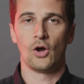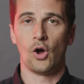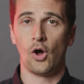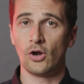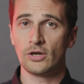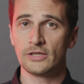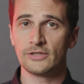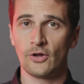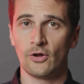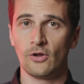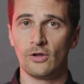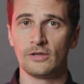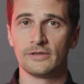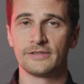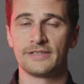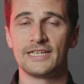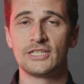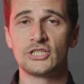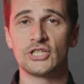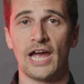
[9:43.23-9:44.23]
All in all,
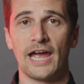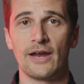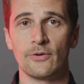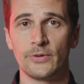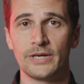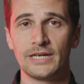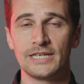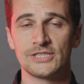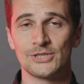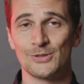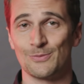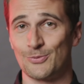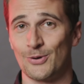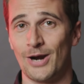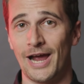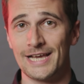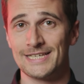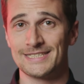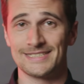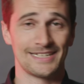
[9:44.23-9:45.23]
D J I really
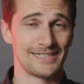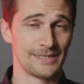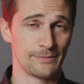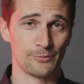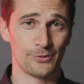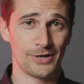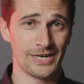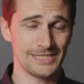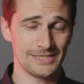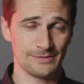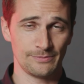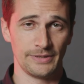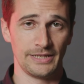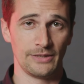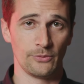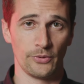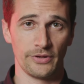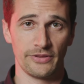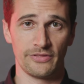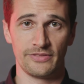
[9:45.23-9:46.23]
surprised and impressed
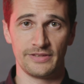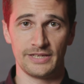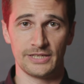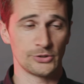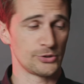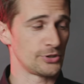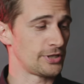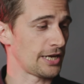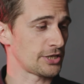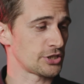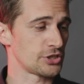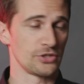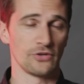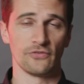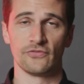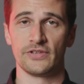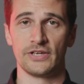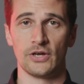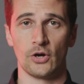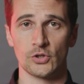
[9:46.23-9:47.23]
me with the introduction
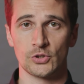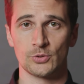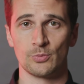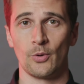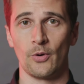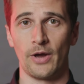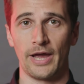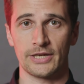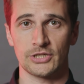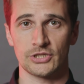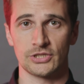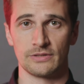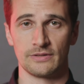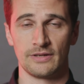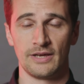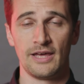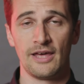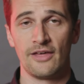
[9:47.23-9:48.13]
of the Osmo Action.